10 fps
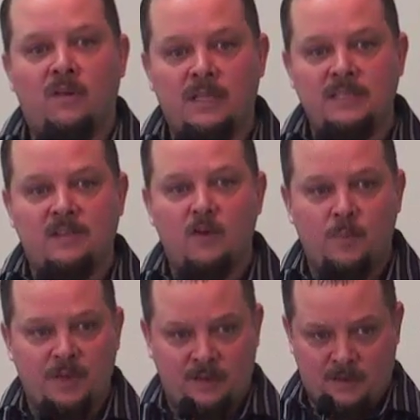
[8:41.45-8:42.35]
At least
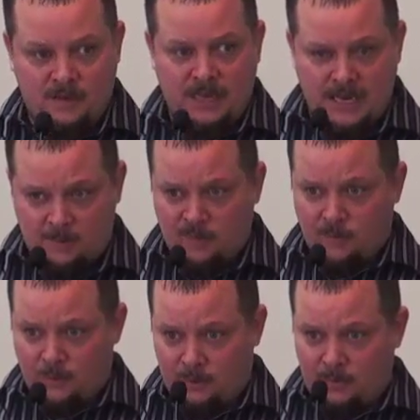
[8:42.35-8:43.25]
open it and look at it
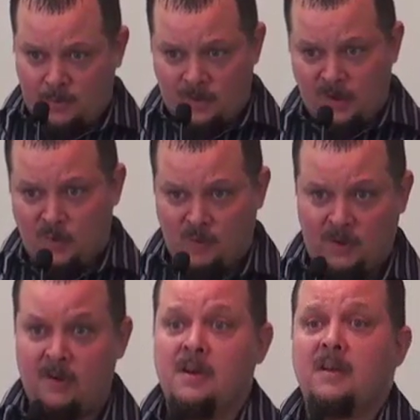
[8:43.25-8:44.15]
before you throw it in a
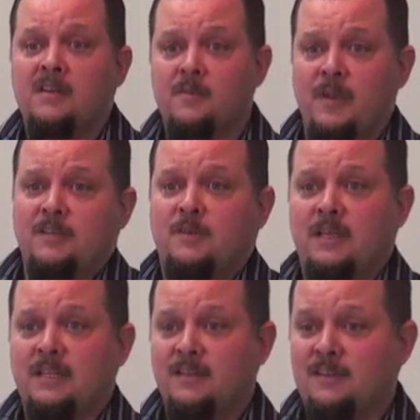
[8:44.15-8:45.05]
corner, to make sure
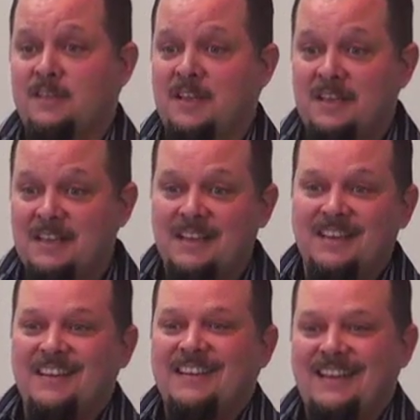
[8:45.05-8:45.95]
that there's
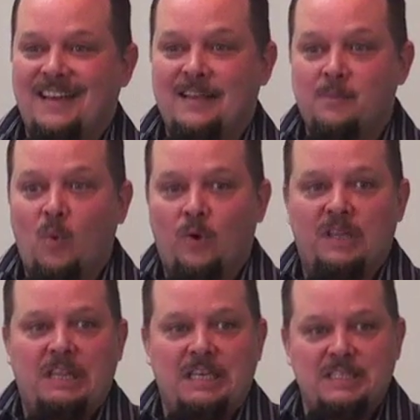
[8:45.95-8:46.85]
not
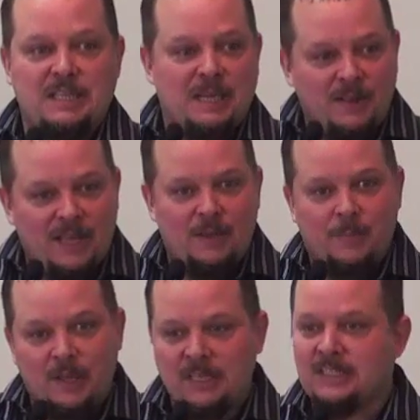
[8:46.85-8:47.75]
important things in there, like a
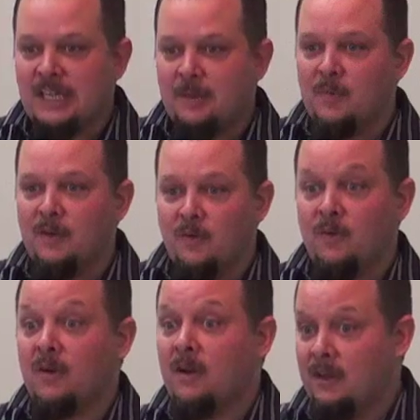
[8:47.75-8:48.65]
billing statement
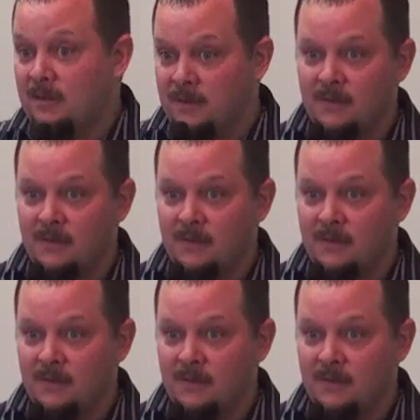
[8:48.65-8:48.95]
or a